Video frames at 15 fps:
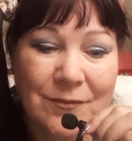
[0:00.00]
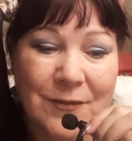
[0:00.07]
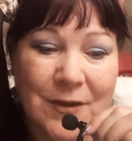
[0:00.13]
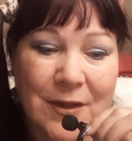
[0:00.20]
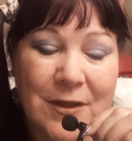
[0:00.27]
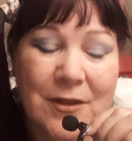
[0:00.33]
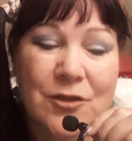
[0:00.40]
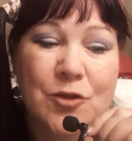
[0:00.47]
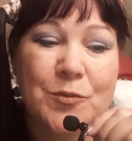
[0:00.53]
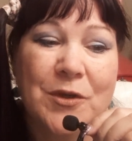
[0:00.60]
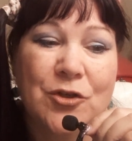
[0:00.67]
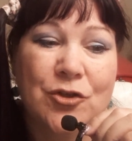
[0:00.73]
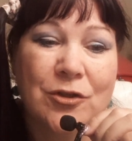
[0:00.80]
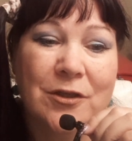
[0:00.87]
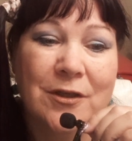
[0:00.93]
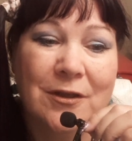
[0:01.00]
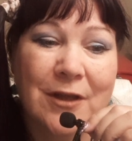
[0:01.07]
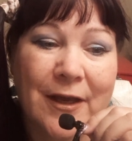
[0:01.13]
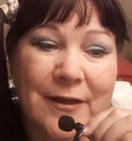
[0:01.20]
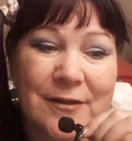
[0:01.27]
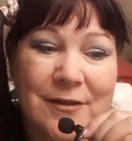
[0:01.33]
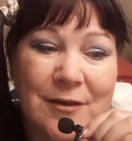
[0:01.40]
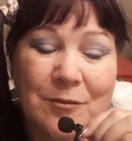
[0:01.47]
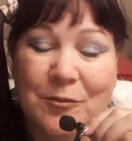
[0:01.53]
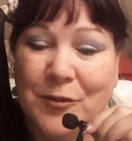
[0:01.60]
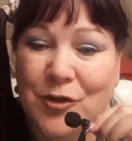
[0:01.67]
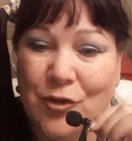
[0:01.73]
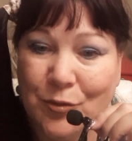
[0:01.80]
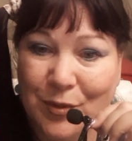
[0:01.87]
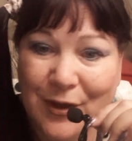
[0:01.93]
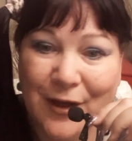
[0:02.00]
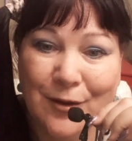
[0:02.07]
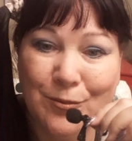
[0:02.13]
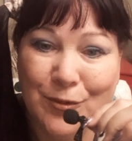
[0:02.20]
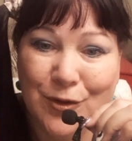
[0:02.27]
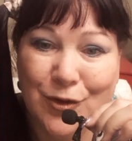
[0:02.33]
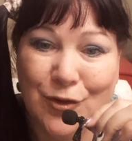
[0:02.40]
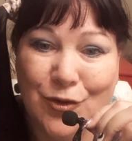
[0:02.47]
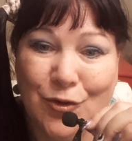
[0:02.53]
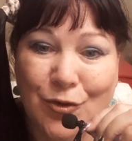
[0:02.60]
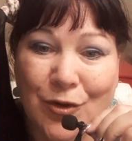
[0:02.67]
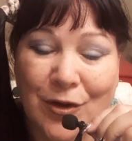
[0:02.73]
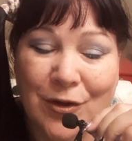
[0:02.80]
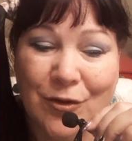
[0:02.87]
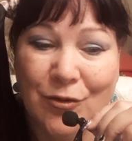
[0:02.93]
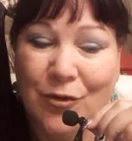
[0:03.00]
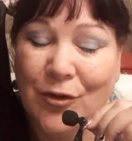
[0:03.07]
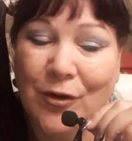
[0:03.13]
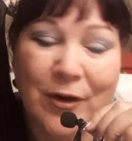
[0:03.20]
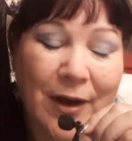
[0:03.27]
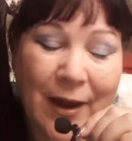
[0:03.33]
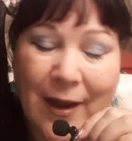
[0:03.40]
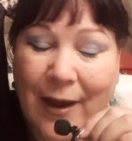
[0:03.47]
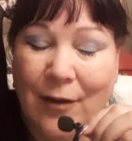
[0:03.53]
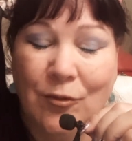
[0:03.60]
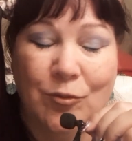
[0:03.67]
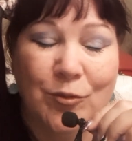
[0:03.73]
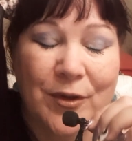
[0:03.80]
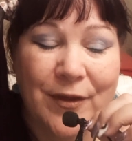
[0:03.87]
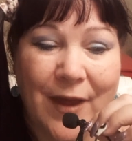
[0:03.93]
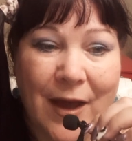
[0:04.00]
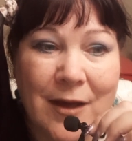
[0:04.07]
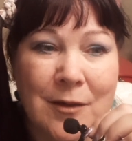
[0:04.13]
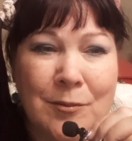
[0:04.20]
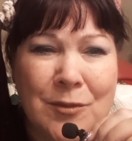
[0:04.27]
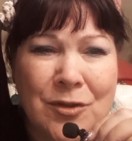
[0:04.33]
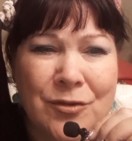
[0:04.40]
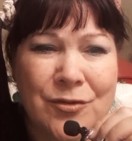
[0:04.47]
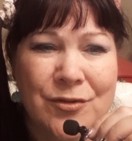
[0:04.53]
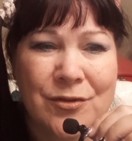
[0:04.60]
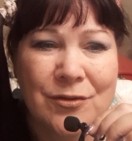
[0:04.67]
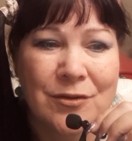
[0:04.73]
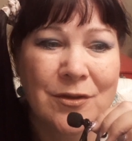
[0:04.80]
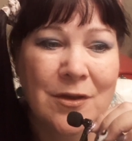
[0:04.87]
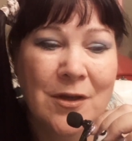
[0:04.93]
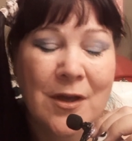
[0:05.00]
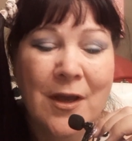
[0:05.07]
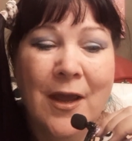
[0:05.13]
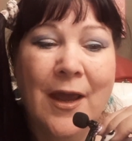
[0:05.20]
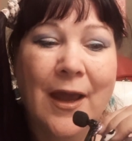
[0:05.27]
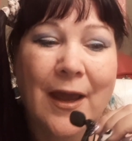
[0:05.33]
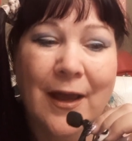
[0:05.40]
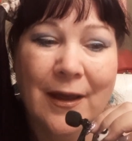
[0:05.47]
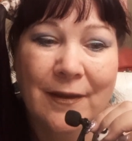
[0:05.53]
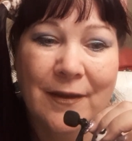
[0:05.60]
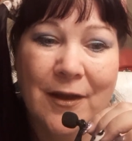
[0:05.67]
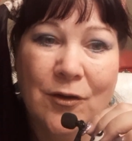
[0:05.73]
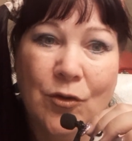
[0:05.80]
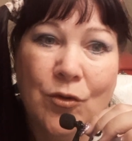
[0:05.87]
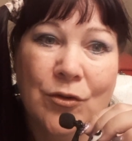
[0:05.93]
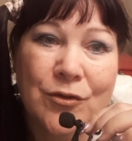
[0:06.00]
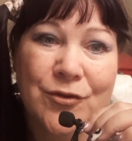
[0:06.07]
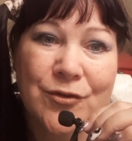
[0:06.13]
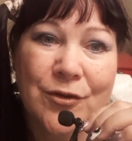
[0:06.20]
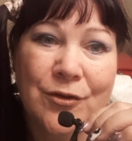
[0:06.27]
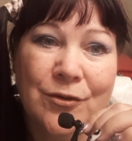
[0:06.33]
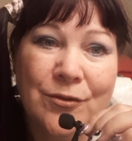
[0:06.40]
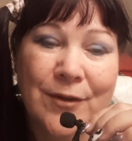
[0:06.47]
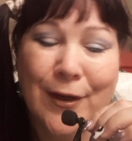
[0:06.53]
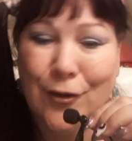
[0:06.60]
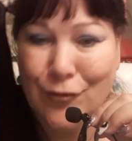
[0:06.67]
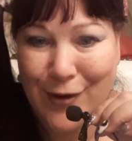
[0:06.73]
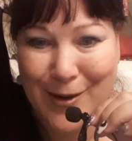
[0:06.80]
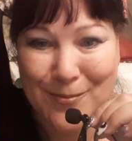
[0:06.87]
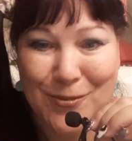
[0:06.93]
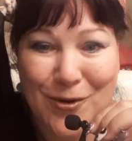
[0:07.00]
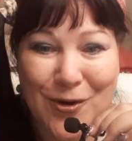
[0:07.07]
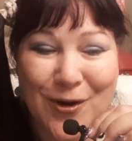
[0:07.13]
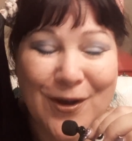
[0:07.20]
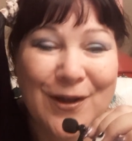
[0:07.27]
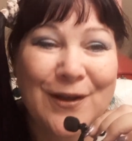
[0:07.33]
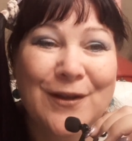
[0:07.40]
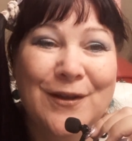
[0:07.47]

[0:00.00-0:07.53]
He especially likes it when you're playing with the dog or out with animals. And then also, and Papa,